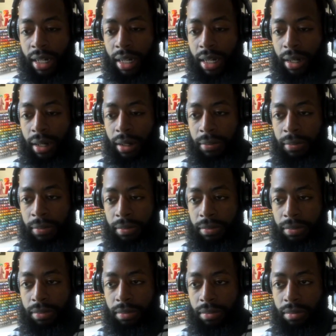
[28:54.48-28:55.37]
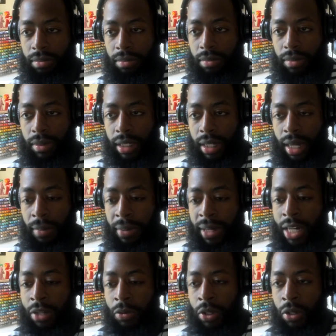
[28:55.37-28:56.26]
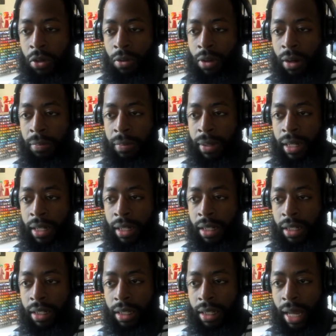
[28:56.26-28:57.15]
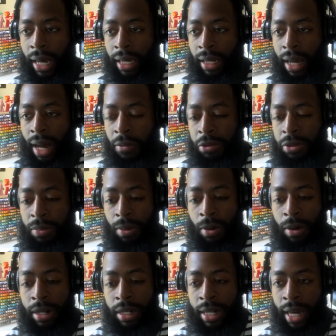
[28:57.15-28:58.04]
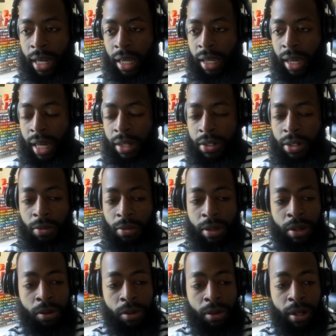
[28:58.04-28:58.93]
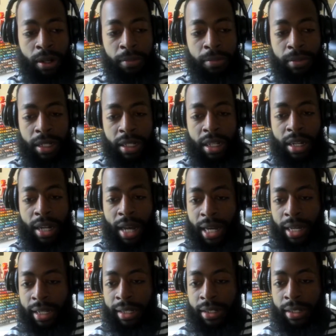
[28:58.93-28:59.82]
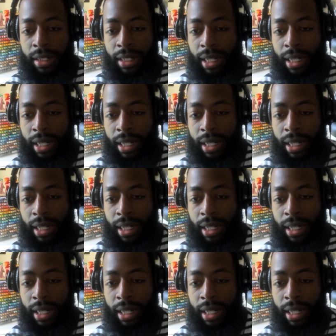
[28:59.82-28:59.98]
Um, and because we grew up in like I was born in '88, so we grew up in the '90s,